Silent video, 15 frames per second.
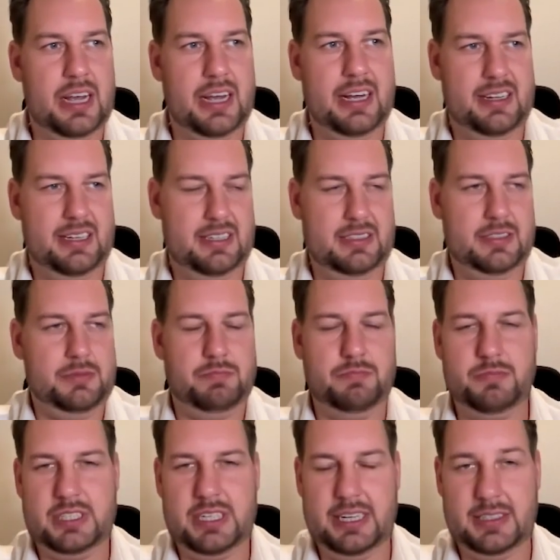And
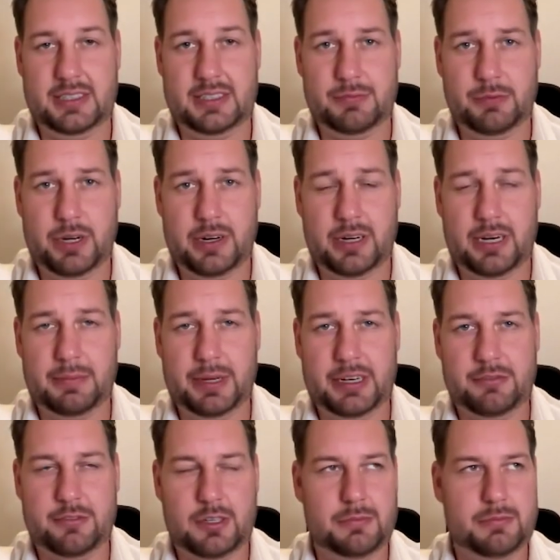since we're
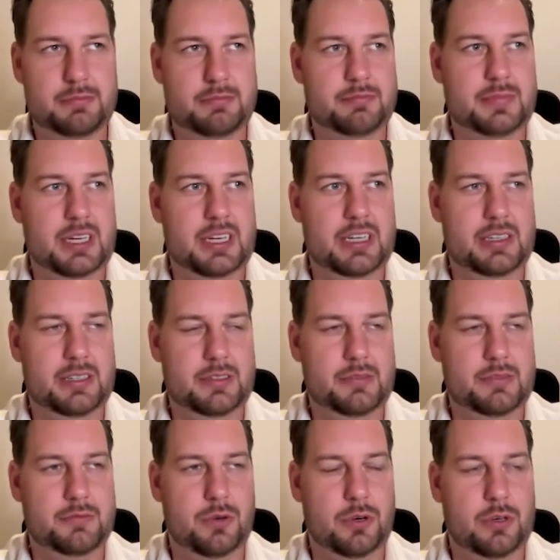coming from
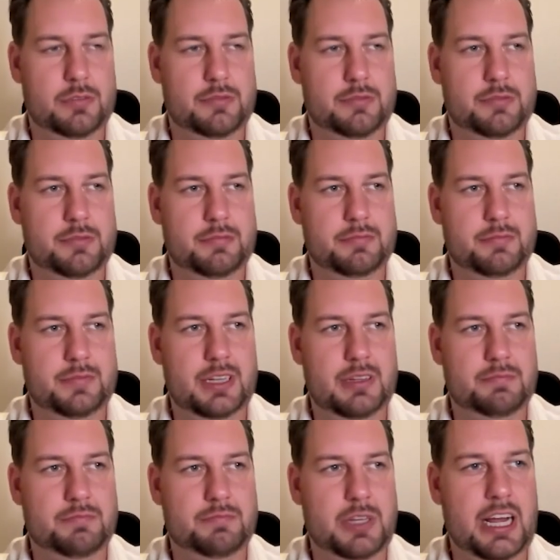a fourth
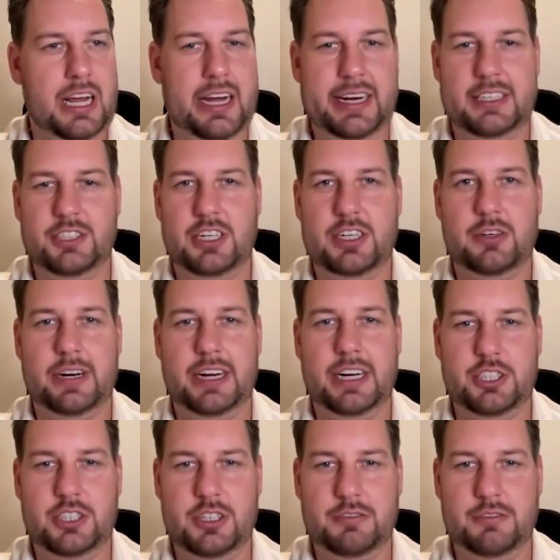line
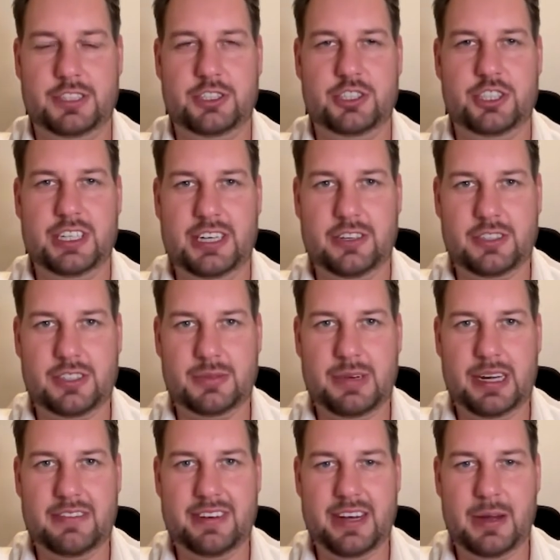generation of engineers in
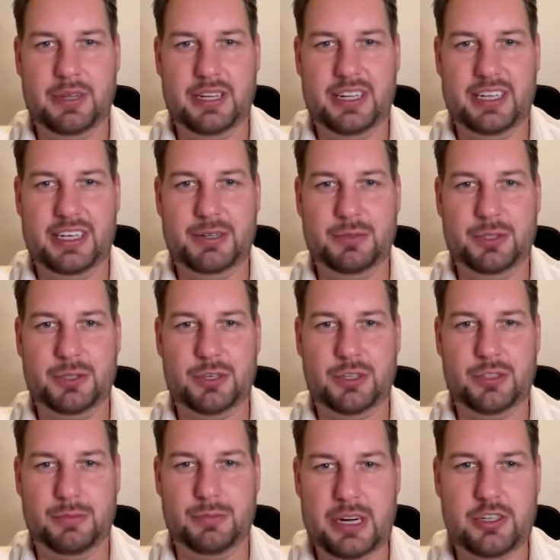my family, he was
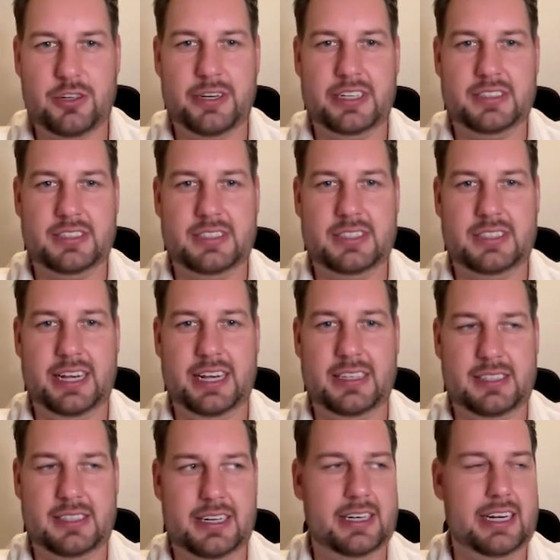also measuring these
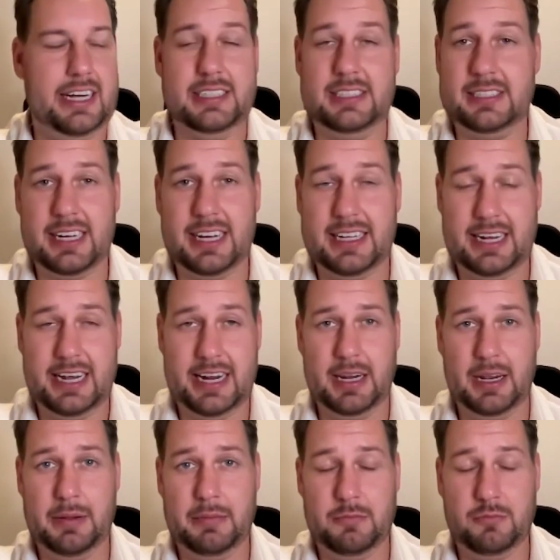things, and I didn't get
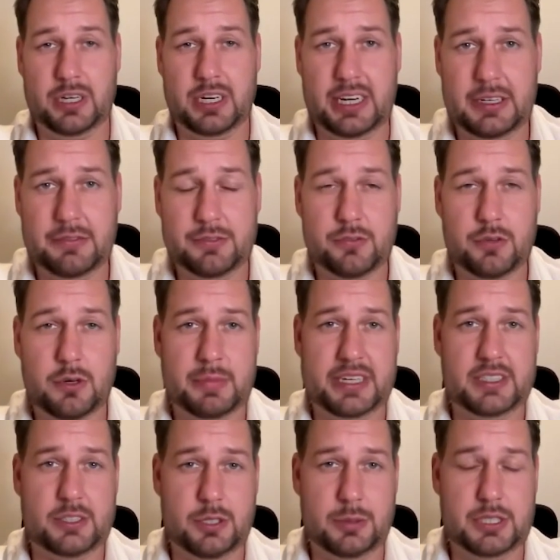any reliefs from
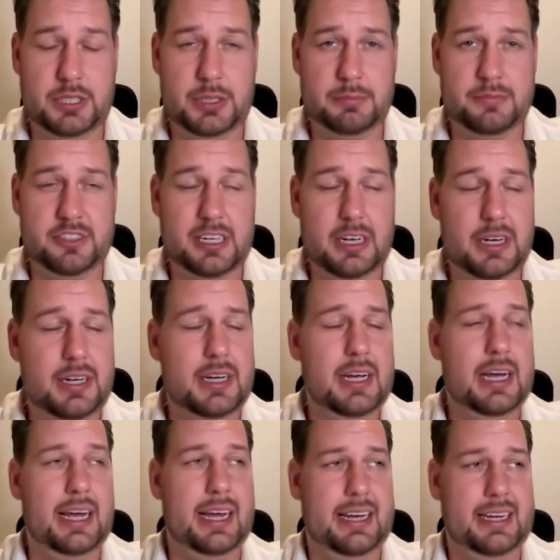my symptoms.
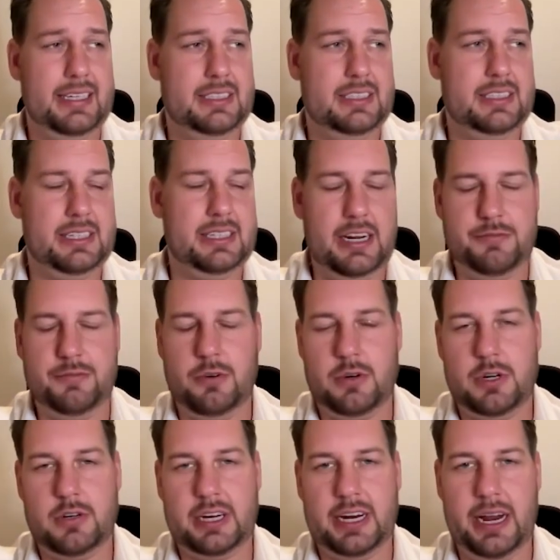And
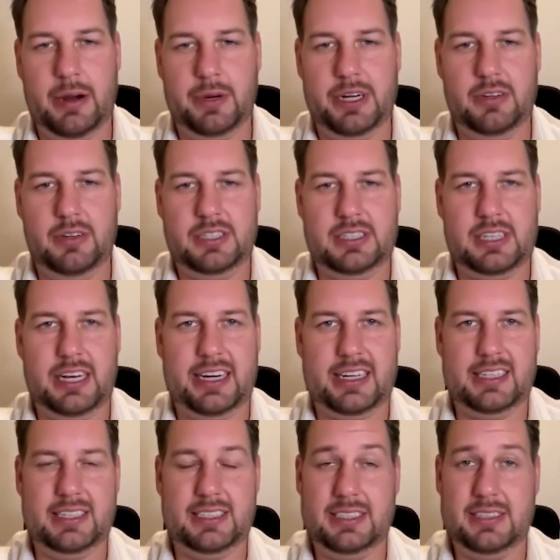therefore, okay, we noticed
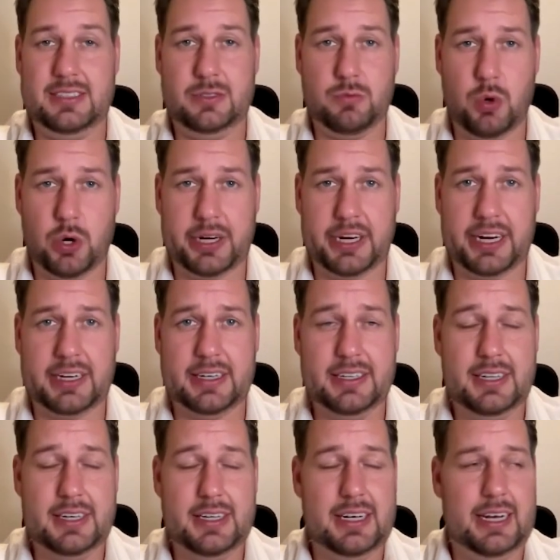like this isn't working,
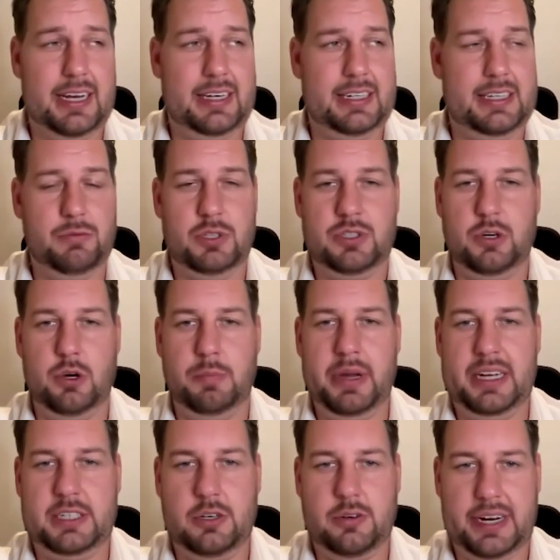and there was no
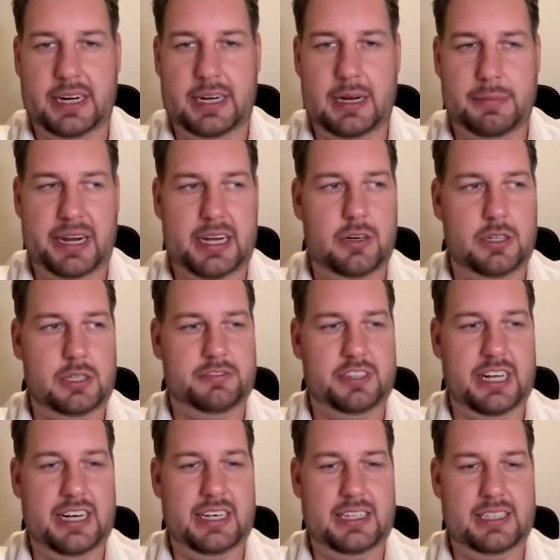bettering coming out
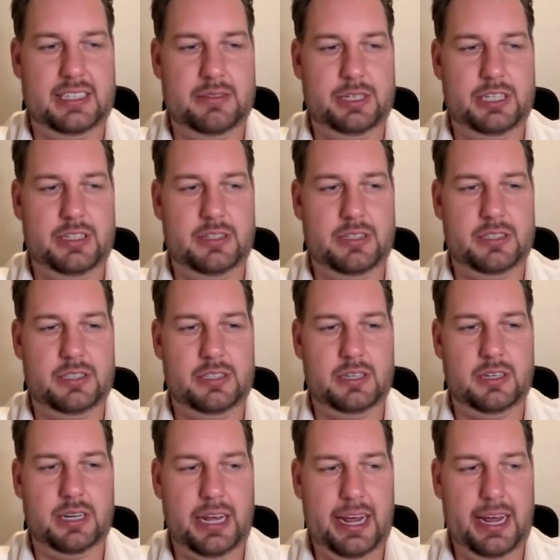of that. And then we noticed,
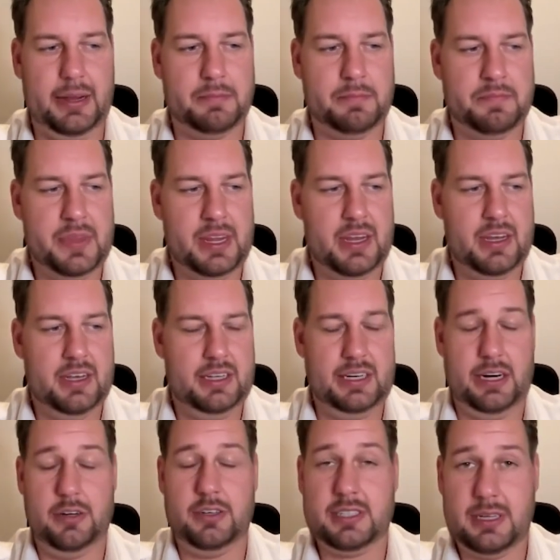okay,
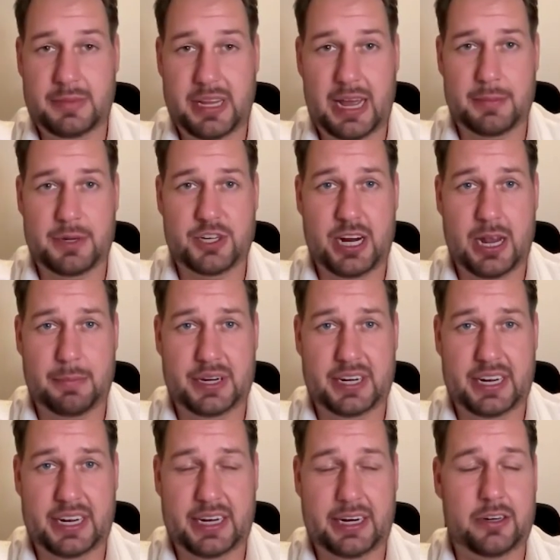there's some damage
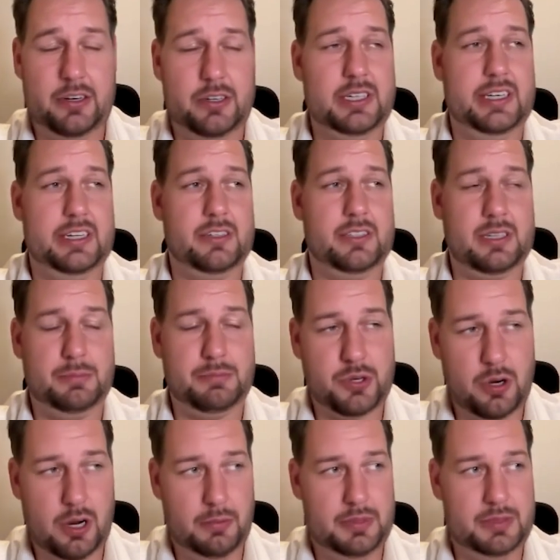happening here. There's some
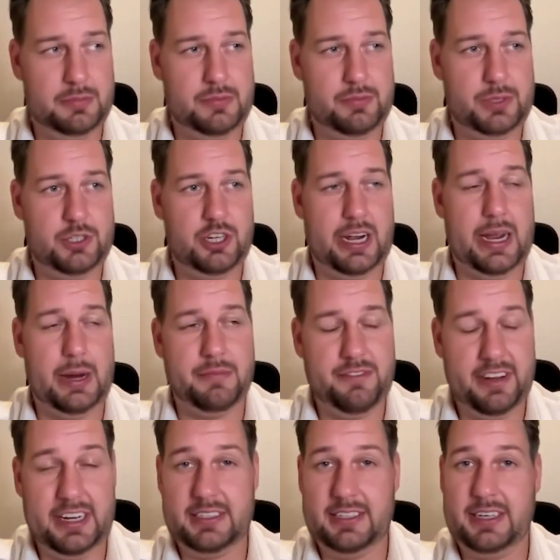problems which I'm
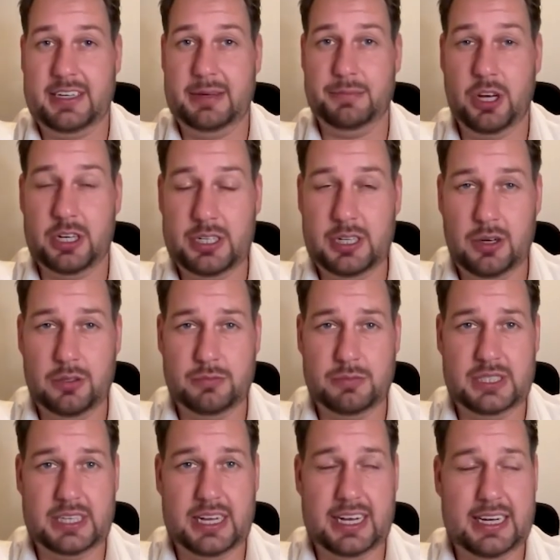facing. I'm not alone
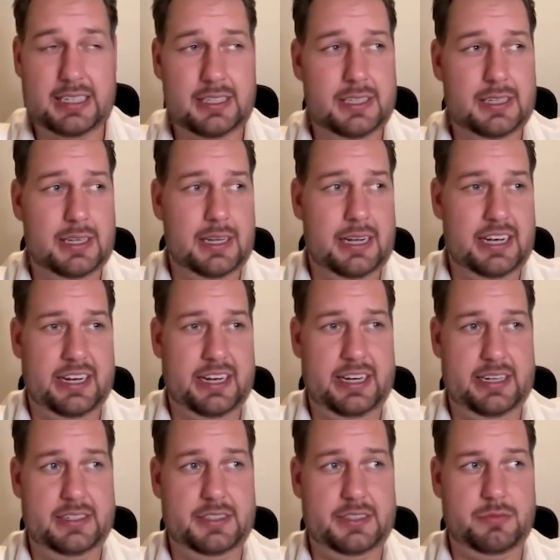with that.
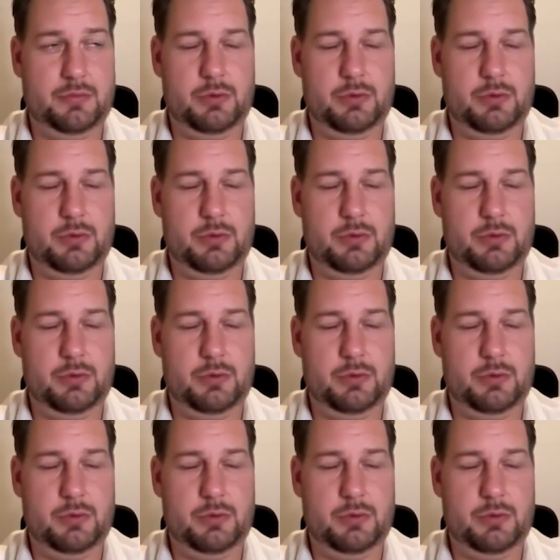And